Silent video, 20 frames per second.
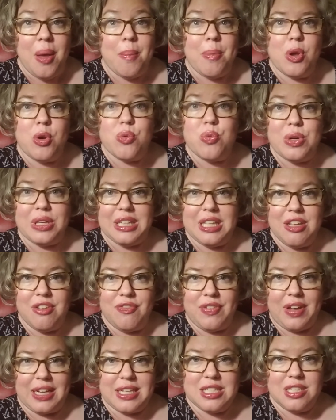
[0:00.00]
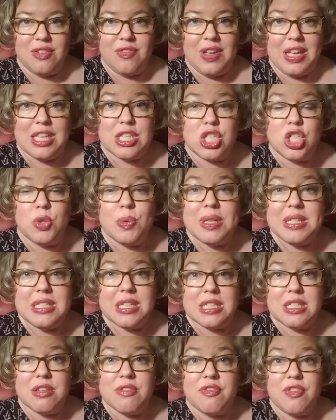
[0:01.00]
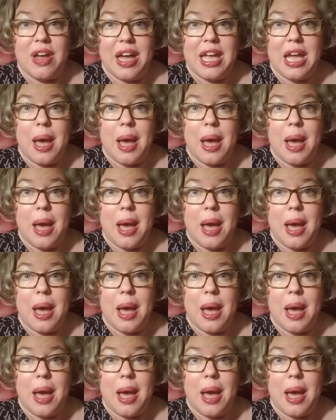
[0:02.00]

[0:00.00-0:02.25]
but really effective is to identify